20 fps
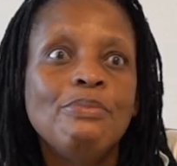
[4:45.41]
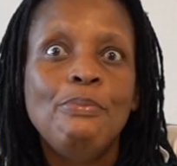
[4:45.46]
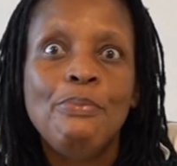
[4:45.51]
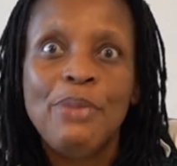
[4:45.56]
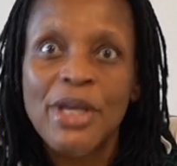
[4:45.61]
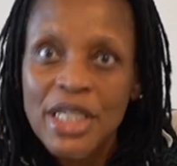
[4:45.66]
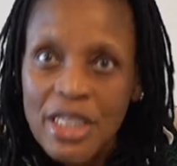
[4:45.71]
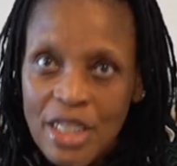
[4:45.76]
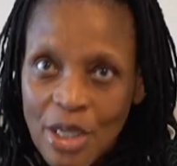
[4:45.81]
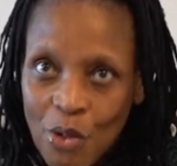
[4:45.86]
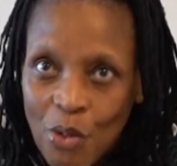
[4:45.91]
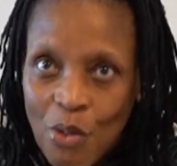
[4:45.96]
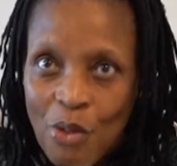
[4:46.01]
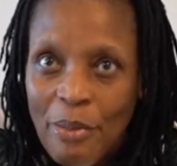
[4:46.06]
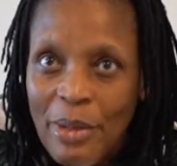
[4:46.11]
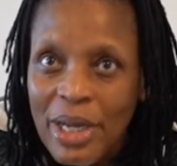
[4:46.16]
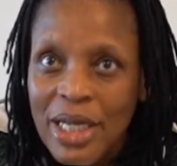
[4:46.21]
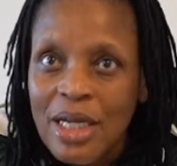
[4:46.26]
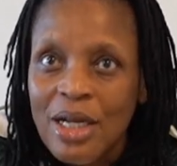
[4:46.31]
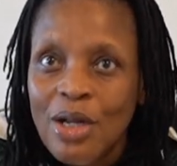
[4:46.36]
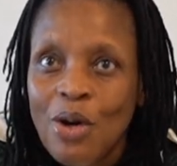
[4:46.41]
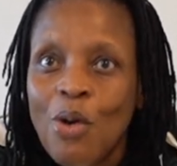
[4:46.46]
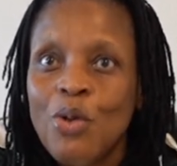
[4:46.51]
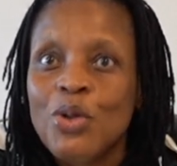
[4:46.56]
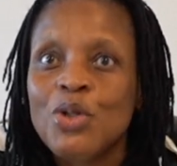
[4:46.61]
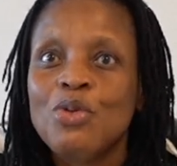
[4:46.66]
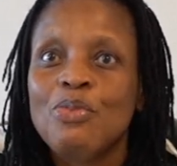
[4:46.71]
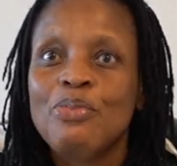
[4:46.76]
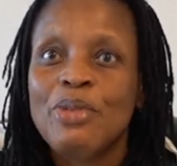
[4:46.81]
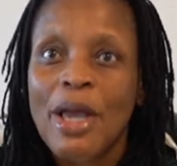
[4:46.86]
beat a woman
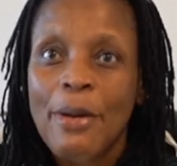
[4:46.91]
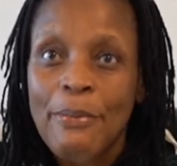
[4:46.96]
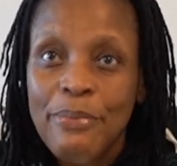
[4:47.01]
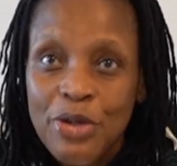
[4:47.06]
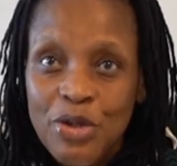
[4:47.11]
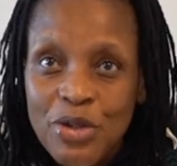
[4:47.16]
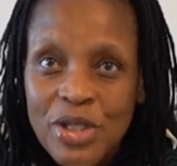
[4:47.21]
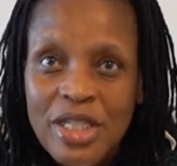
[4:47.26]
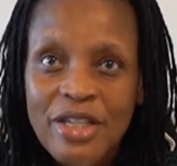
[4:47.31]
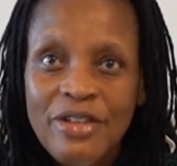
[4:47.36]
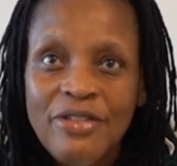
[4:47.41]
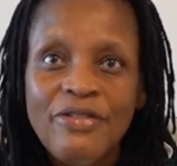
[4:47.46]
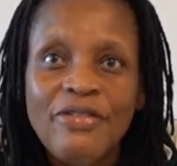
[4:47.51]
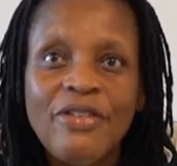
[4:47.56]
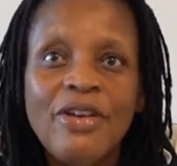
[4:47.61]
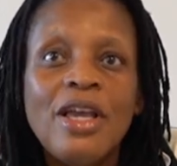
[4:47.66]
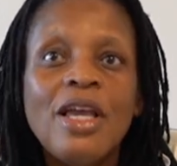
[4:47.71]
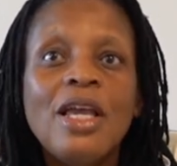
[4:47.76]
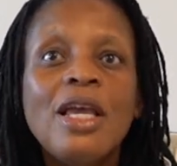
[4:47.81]
or to be abusive.